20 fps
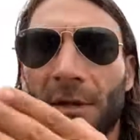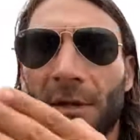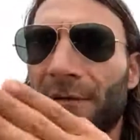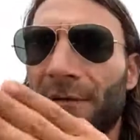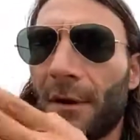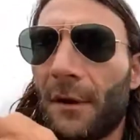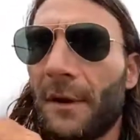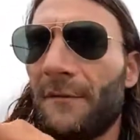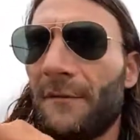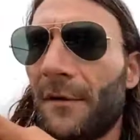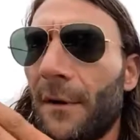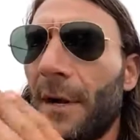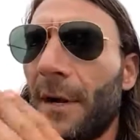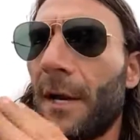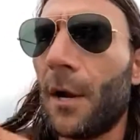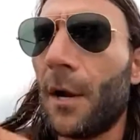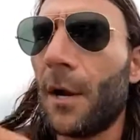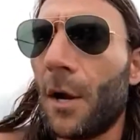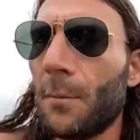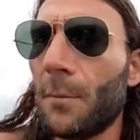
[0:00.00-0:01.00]
very,
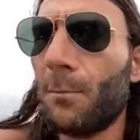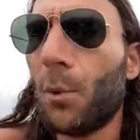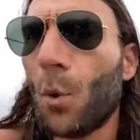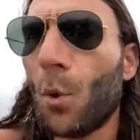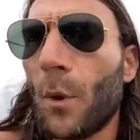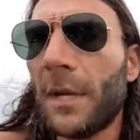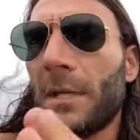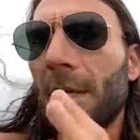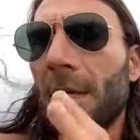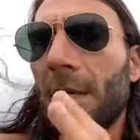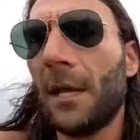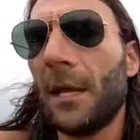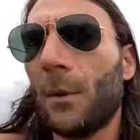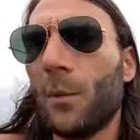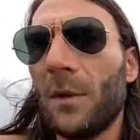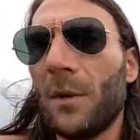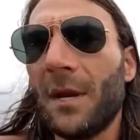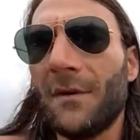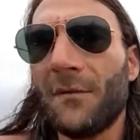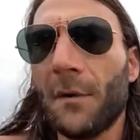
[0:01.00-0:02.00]
very on point, and they
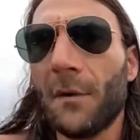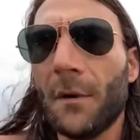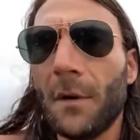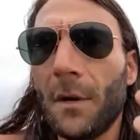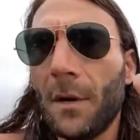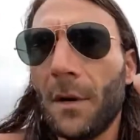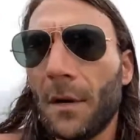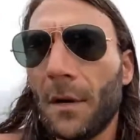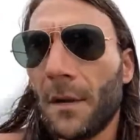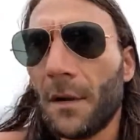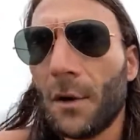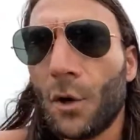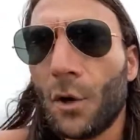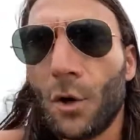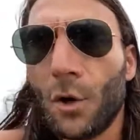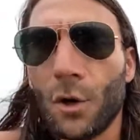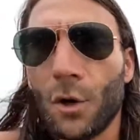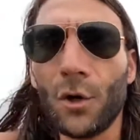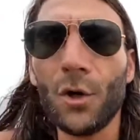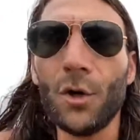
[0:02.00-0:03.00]
would never
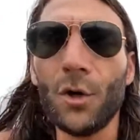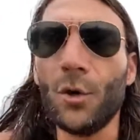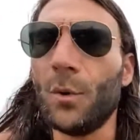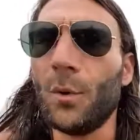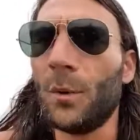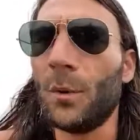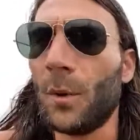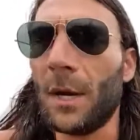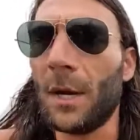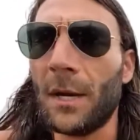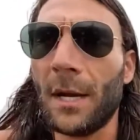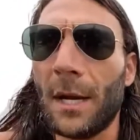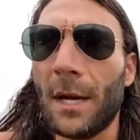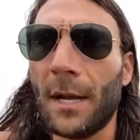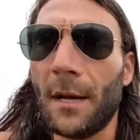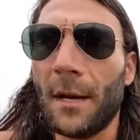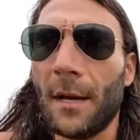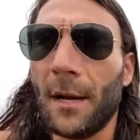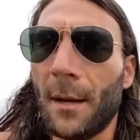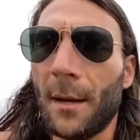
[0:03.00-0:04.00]
hurt you or
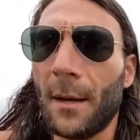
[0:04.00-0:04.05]
whatnot.